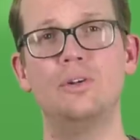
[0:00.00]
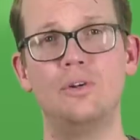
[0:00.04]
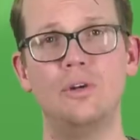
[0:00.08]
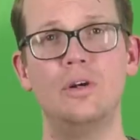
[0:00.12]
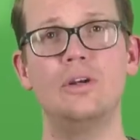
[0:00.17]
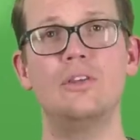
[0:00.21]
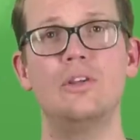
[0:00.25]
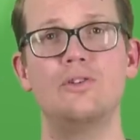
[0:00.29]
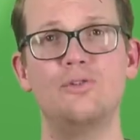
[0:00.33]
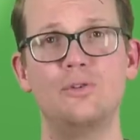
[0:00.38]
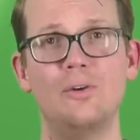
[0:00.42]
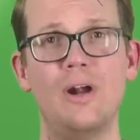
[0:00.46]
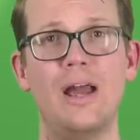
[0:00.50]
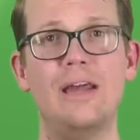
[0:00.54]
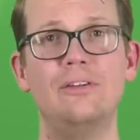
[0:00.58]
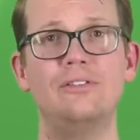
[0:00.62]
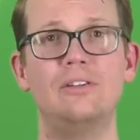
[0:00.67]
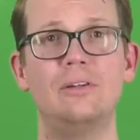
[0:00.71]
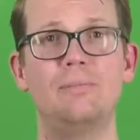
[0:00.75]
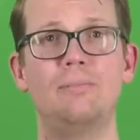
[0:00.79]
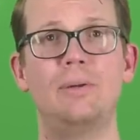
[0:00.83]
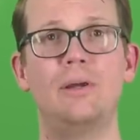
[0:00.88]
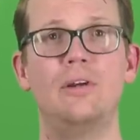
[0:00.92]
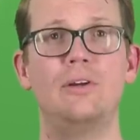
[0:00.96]
During the
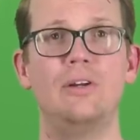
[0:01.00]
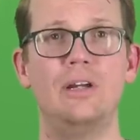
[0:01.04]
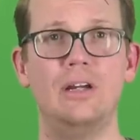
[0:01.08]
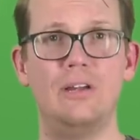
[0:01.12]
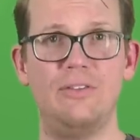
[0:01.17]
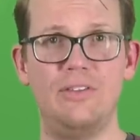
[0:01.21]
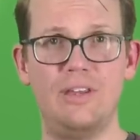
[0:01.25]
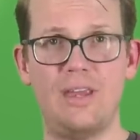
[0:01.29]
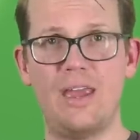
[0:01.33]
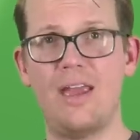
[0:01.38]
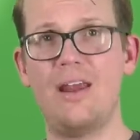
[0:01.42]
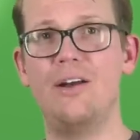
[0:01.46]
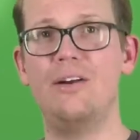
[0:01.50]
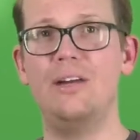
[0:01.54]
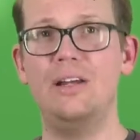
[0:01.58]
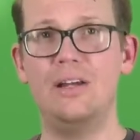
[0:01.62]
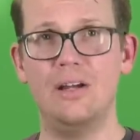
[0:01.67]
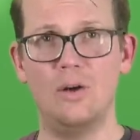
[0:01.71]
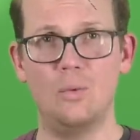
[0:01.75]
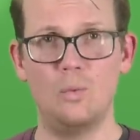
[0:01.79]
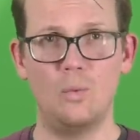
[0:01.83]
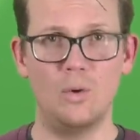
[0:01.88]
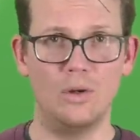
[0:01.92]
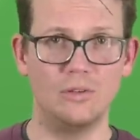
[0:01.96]
Jurassic period, the
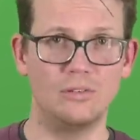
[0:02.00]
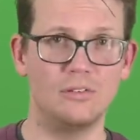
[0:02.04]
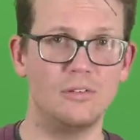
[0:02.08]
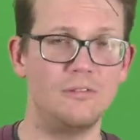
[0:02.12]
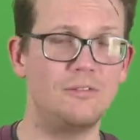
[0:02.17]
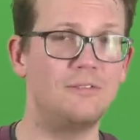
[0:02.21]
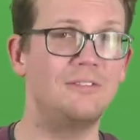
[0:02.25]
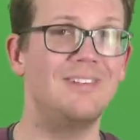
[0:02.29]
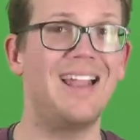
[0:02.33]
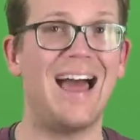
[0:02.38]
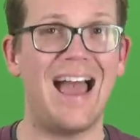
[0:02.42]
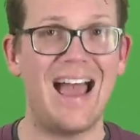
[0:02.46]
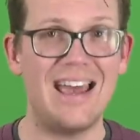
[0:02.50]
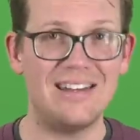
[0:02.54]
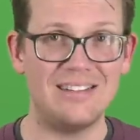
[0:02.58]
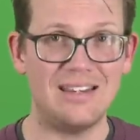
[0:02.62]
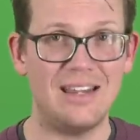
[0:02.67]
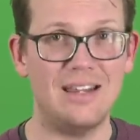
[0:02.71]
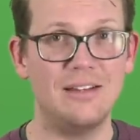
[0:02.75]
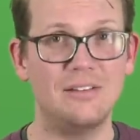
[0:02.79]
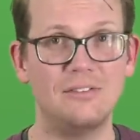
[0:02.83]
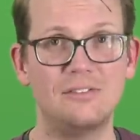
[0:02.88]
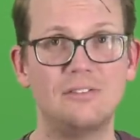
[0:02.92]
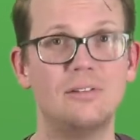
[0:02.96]
area was flat
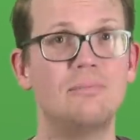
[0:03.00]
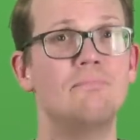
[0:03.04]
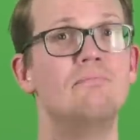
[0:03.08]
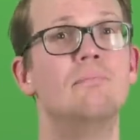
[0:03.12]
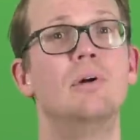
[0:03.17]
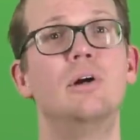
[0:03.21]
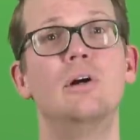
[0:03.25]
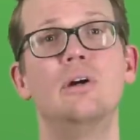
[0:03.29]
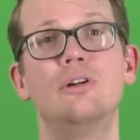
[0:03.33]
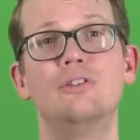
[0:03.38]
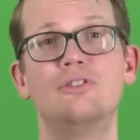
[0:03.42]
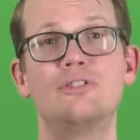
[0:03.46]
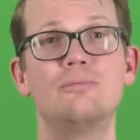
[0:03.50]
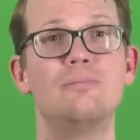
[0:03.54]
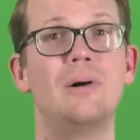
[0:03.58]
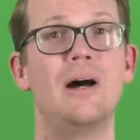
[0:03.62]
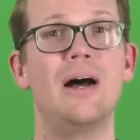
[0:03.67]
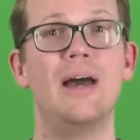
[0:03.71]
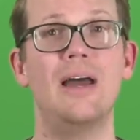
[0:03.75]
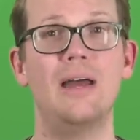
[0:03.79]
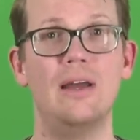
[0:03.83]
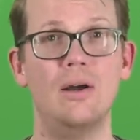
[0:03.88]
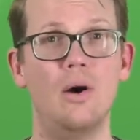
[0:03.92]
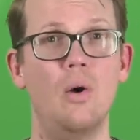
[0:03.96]
and submerged
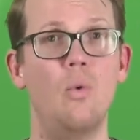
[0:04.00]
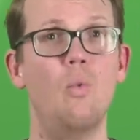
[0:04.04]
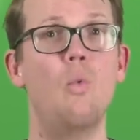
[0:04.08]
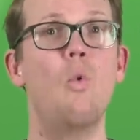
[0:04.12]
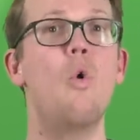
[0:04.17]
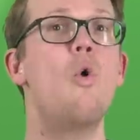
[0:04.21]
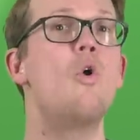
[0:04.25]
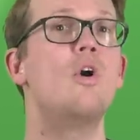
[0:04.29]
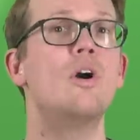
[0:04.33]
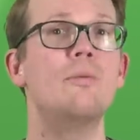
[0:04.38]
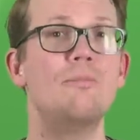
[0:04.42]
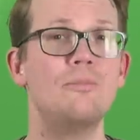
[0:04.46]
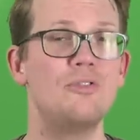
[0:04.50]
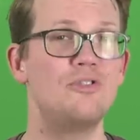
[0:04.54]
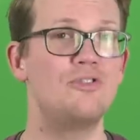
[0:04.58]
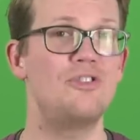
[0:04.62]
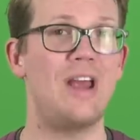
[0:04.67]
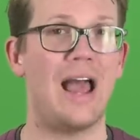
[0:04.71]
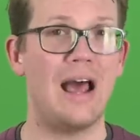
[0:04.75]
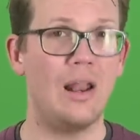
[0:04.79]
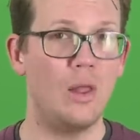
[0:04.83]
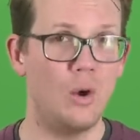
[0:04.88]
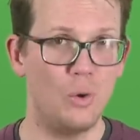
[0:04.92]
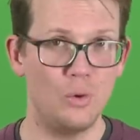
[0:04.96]
by a warm,
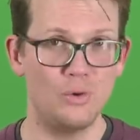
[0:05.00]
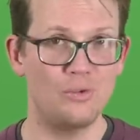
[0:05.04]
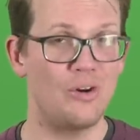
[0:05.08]
shallow